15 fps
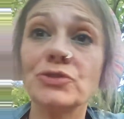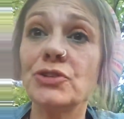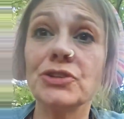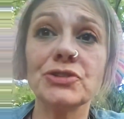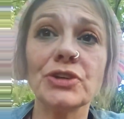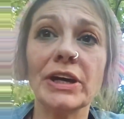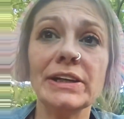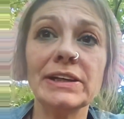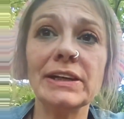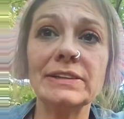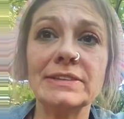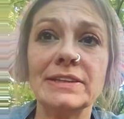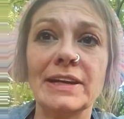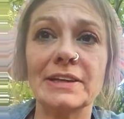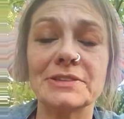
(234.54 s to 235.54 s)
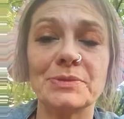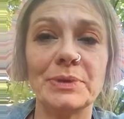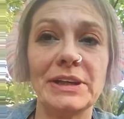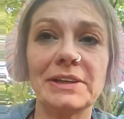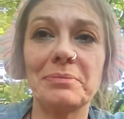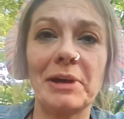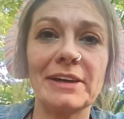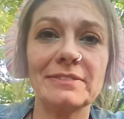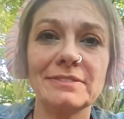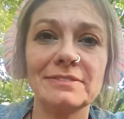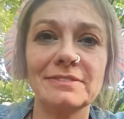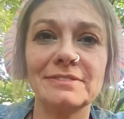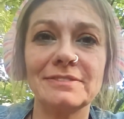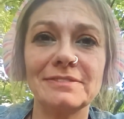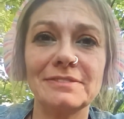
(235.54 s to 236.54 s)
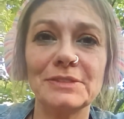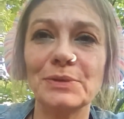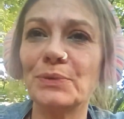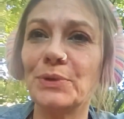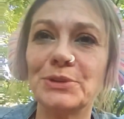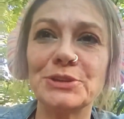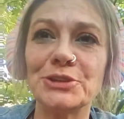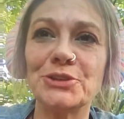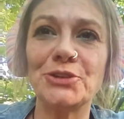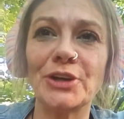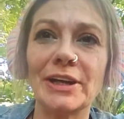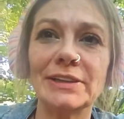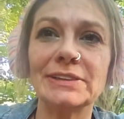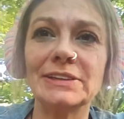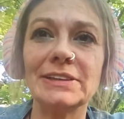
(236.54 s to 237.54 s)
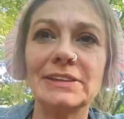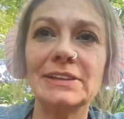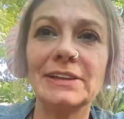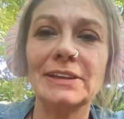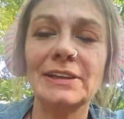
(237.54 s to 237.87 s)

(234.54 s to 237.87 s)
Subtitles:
just trying to get to next week, man. We're just trying to,